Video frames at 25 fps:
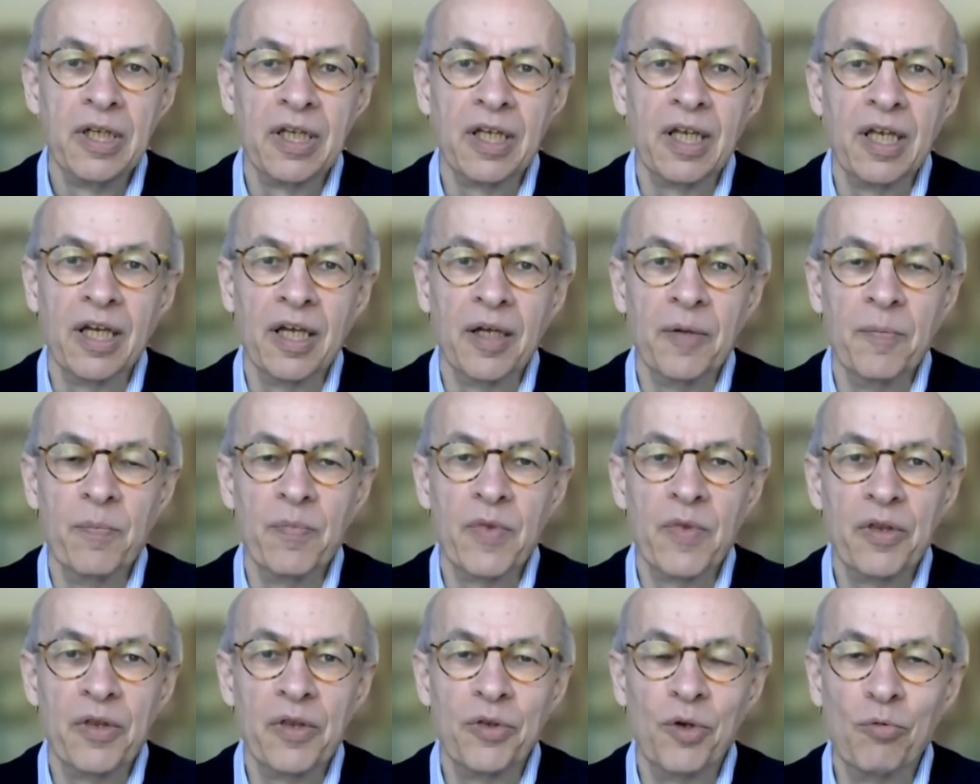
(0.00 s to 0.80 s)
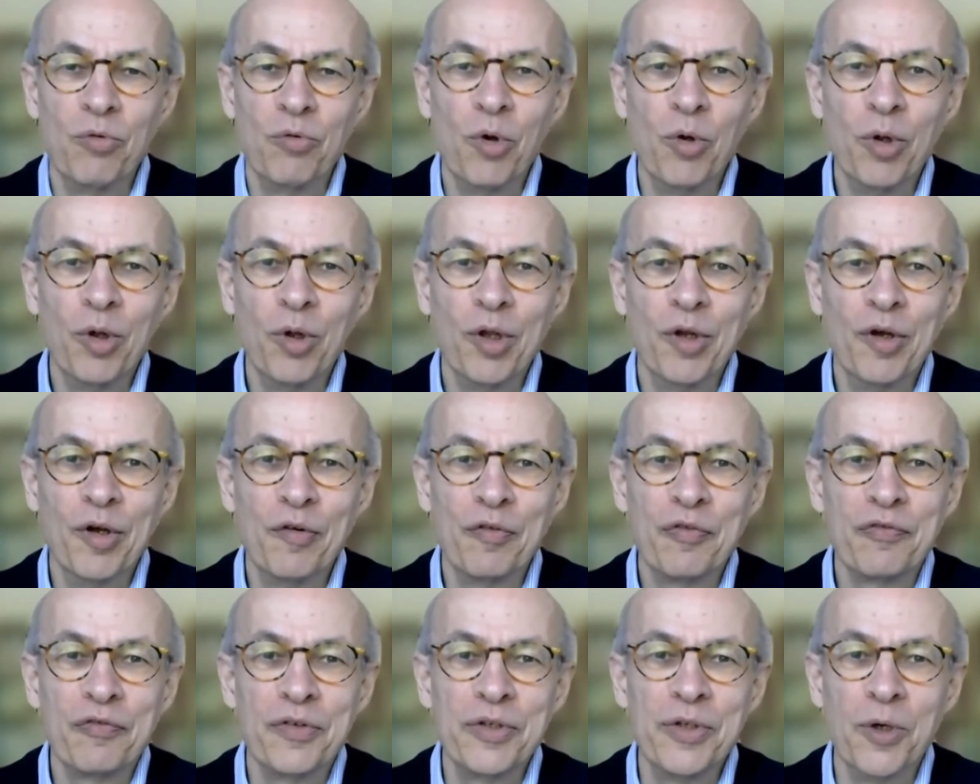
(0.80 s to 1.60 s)
the role
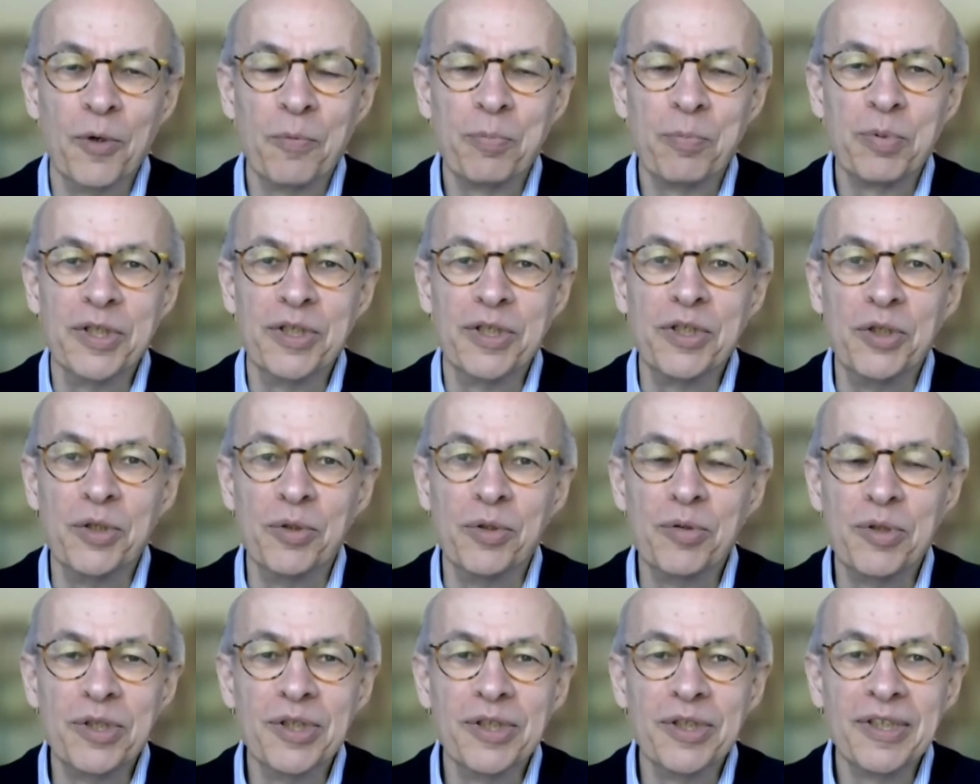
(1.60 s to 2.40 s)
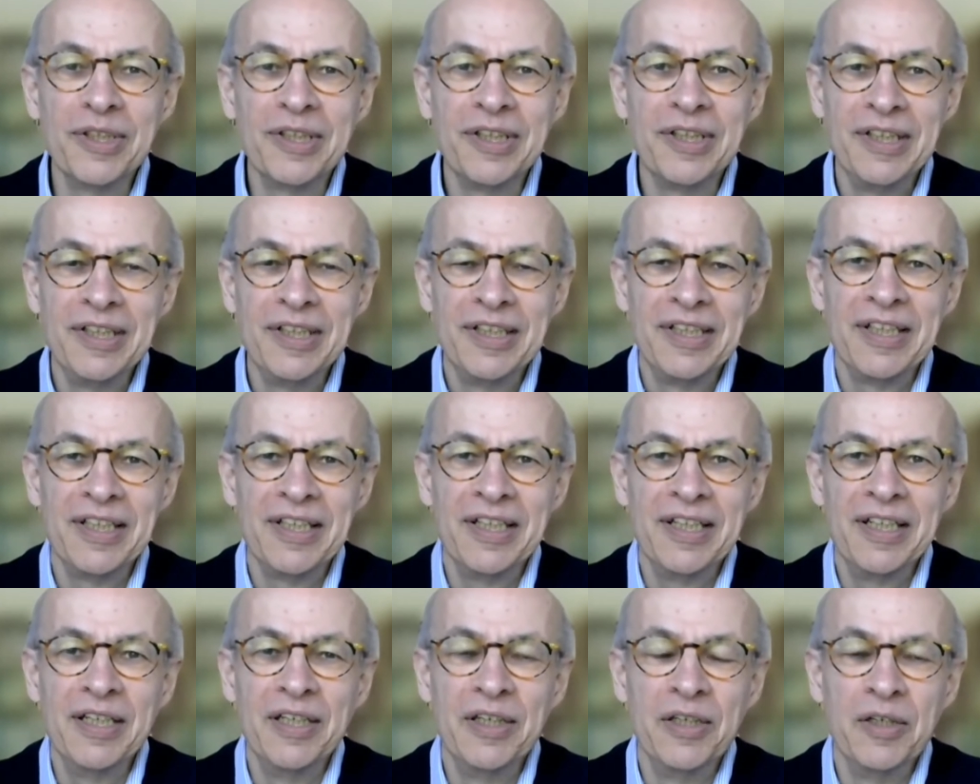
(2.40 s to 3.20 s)
of the European Union
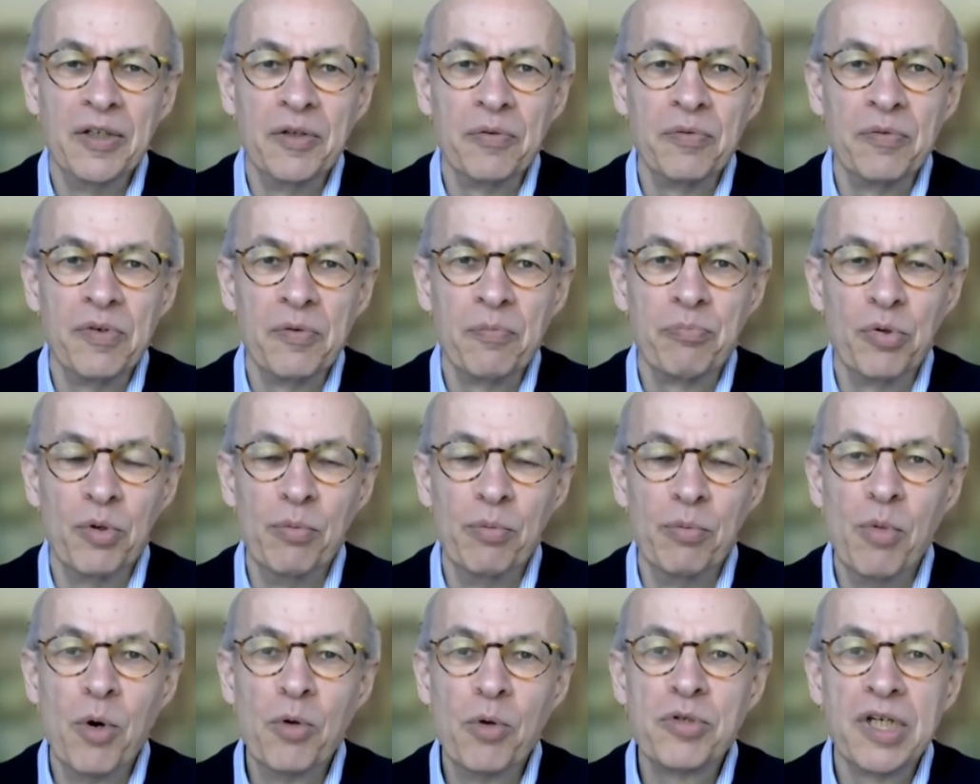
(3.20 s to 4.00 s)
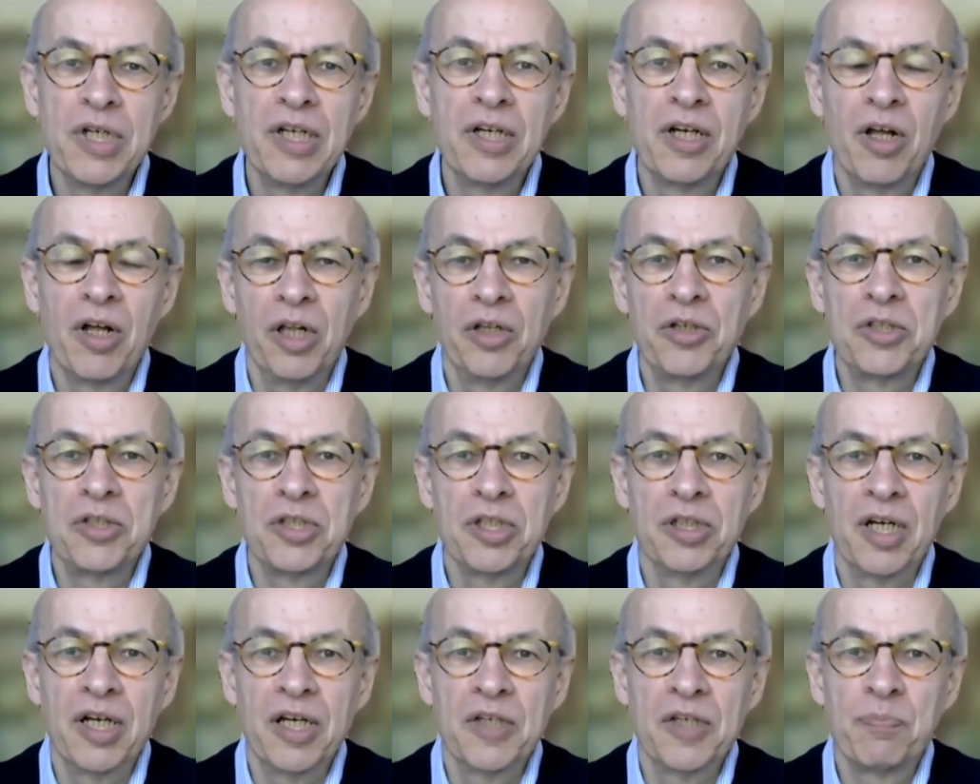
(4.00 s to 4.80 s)
in promoting
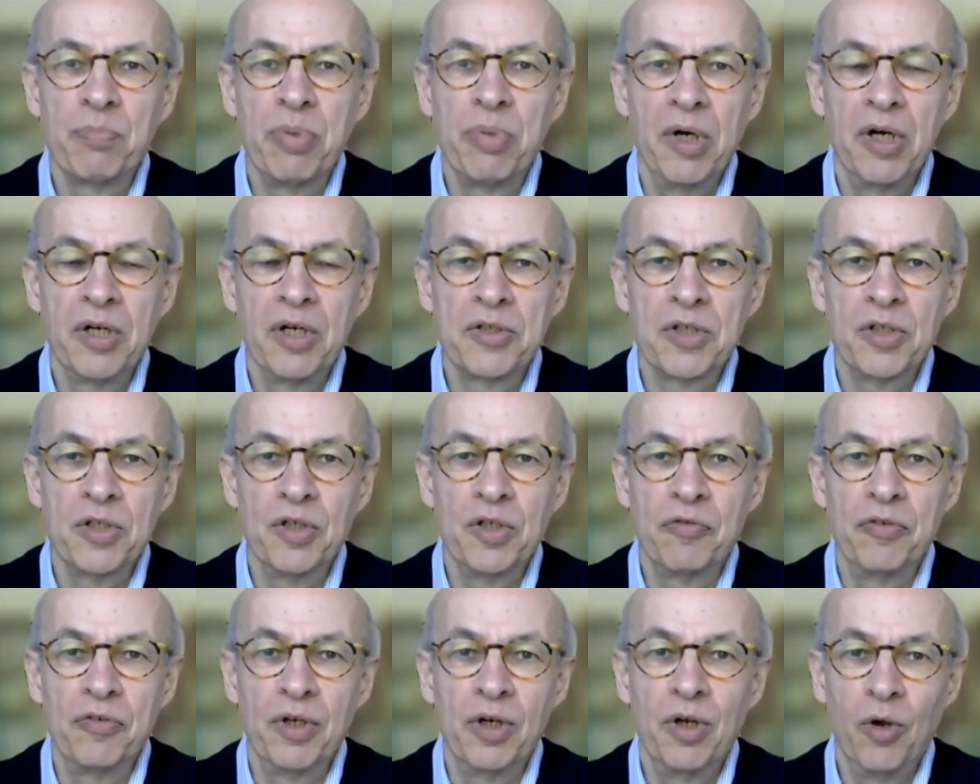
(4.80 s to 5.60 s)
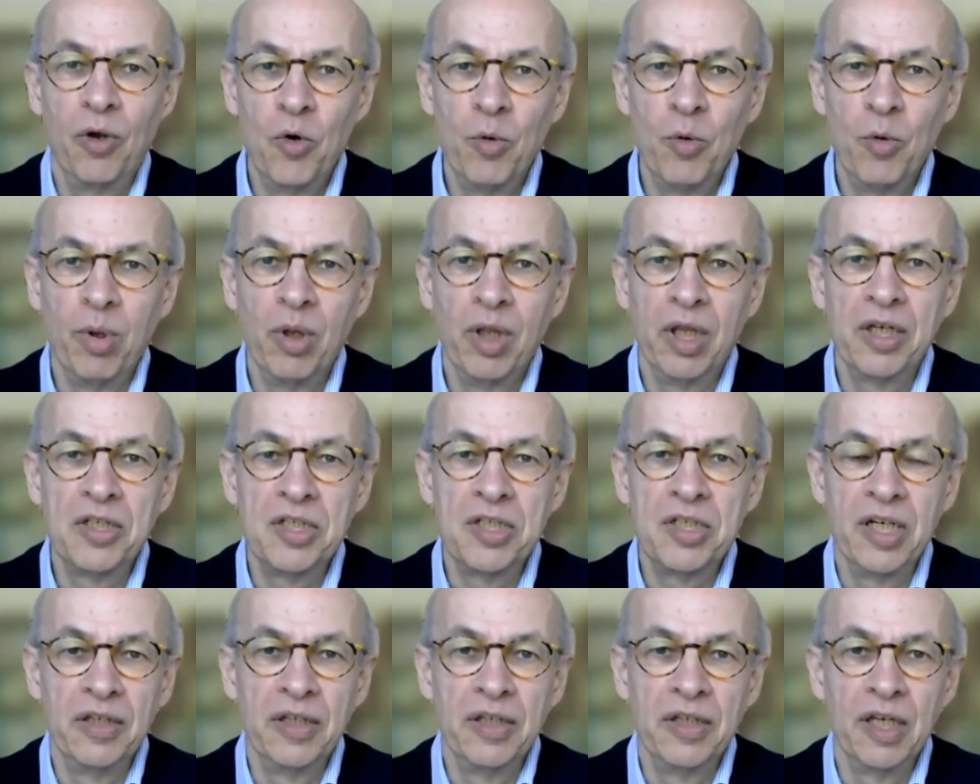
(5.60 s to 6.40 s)
culture as part of the global
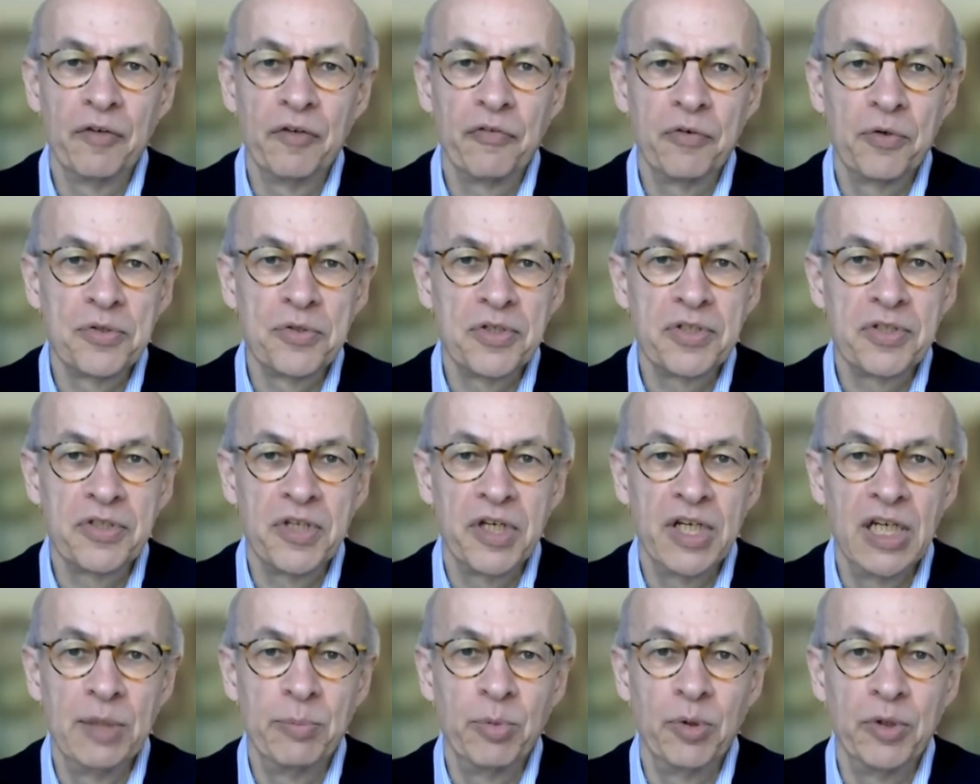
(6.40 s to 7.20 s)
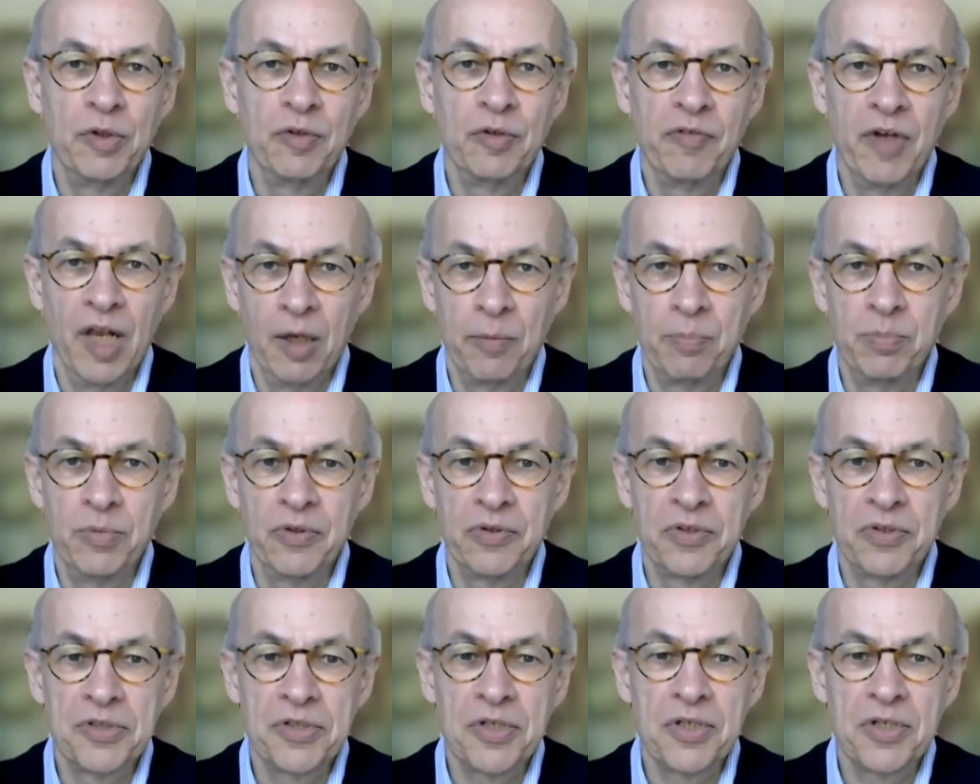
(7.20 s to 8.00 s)
agenda for sustainable
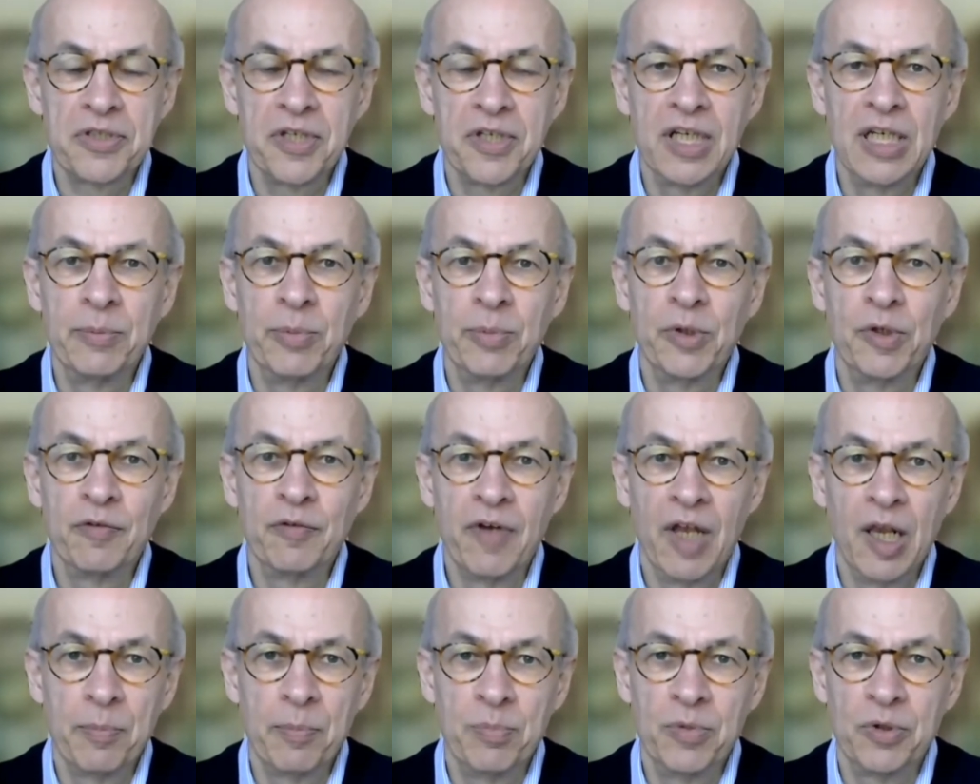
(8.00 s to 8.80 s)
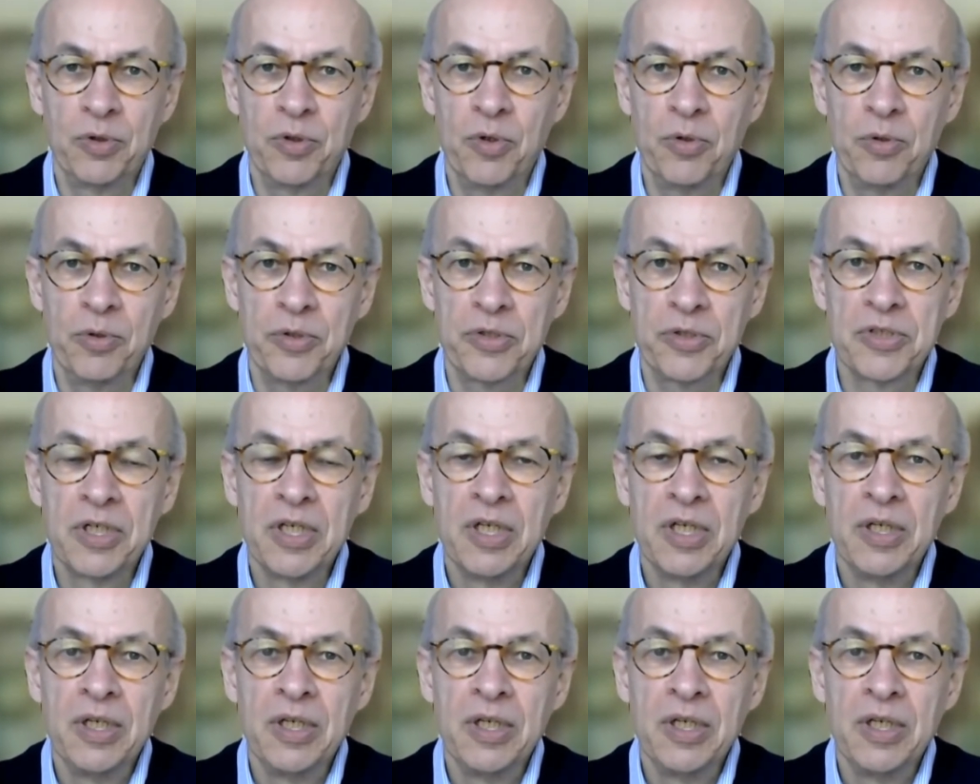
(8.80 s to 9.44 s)
development, the Sustainable Development Goals.